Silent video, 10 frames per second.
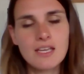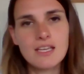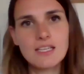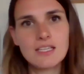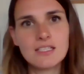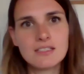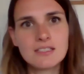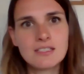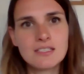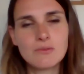And
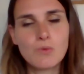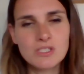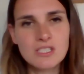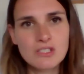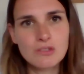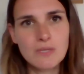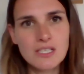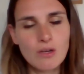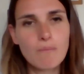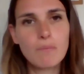he wanted to
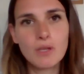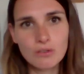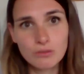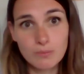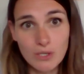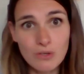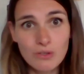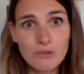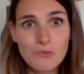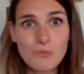make a blanc de blanc
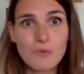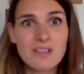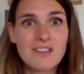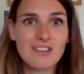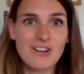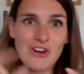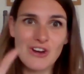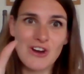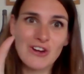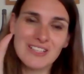with
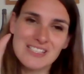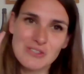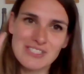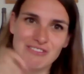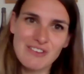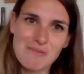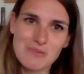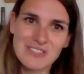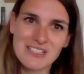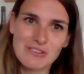only
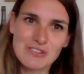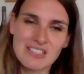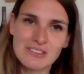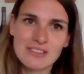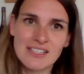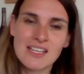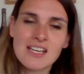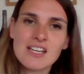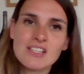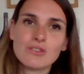25% of Chardonnay.
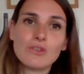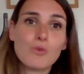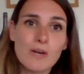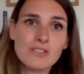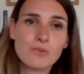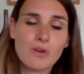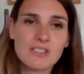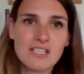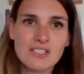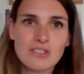So the Quatuor
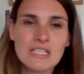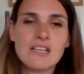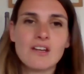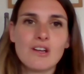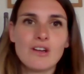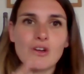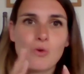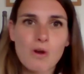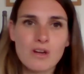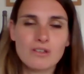is actually a
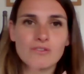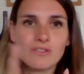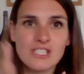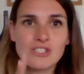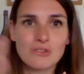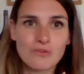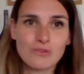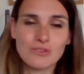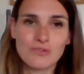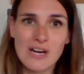quarter of each of
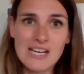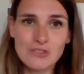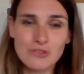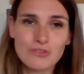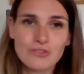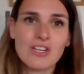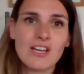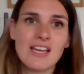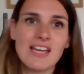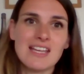those varietals.
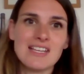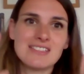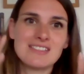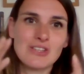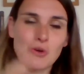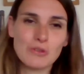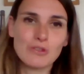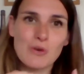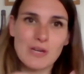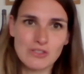And it's called a
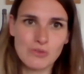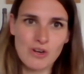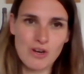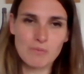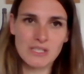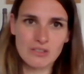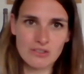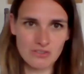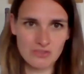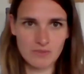Quatuor
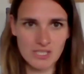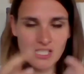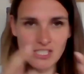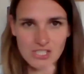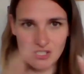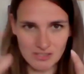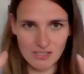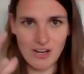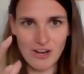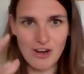because each
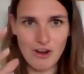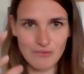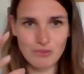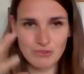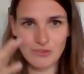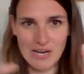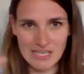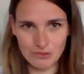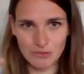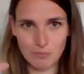of those
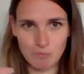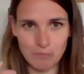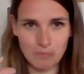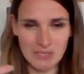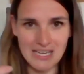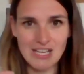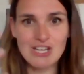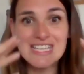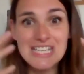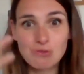varietals play
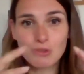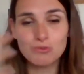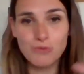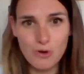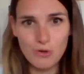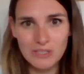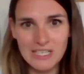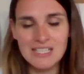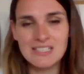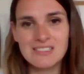an equal role
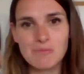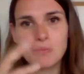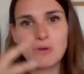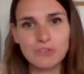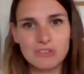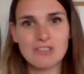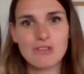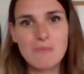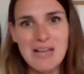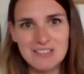and is important in
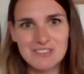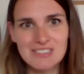the balance.